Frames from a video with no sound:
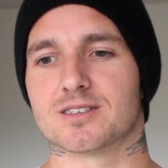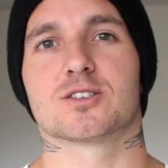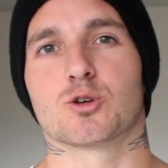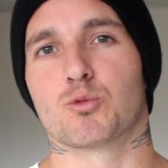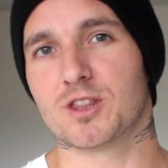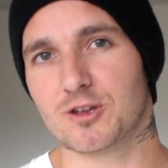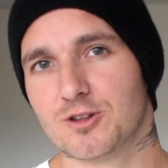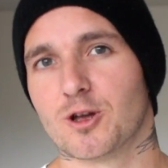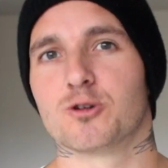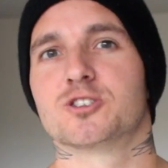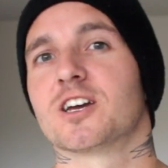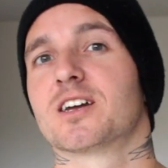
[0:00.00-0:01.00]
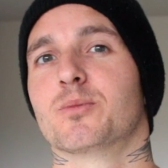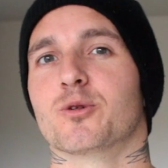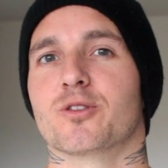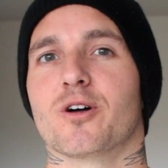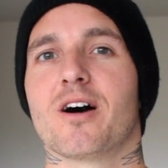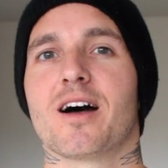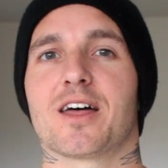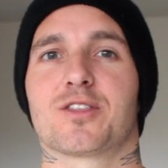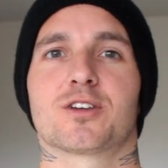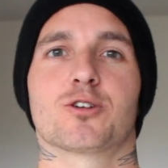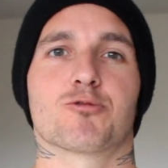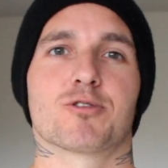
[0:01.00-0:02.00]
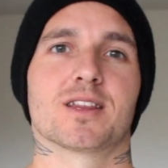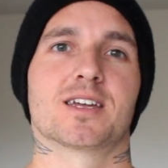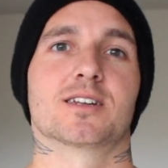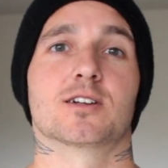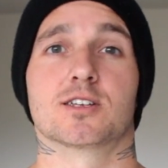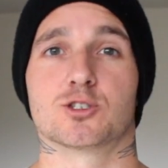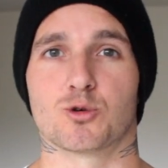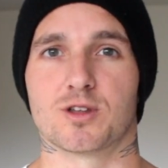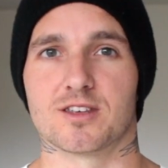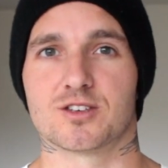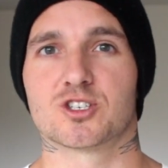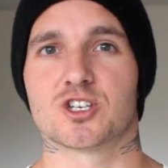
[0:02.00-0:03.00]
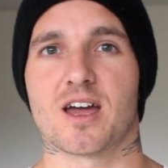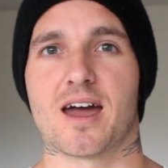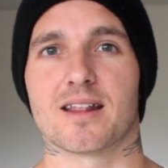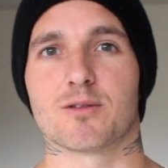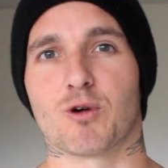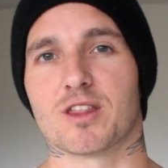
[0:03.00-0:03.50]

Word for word: So whether you know Jacob or not, I think you're really gonna enjoy this chat.